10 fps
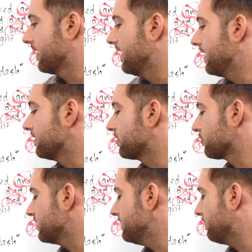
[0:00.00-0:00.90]
and
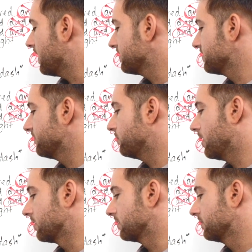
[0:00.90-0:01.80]
3 bottles of
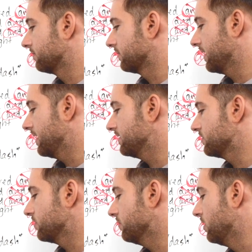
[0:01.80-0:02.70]
water. Okay,
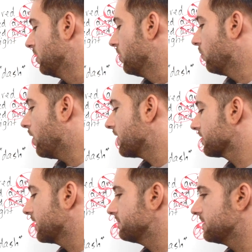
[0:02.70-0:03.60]
so water
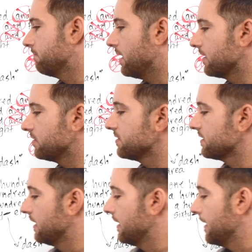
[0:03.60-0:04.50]
comes in
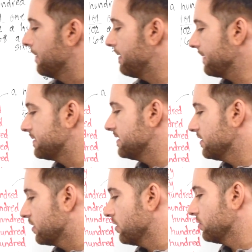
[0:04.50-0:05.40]
bottles,
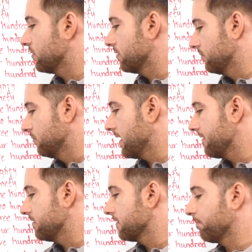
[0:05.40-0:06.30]
Pepsi, Coke,
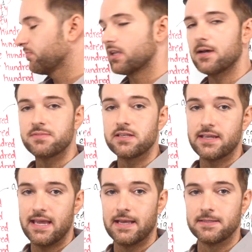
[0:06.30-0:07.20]
whatever, comes in
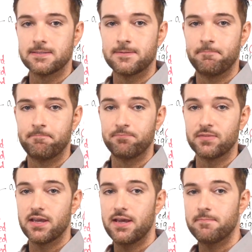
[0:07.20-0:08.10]
cans.
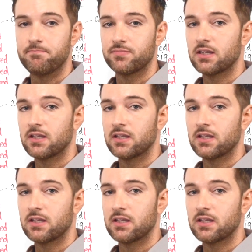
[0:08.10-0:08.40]
Okay,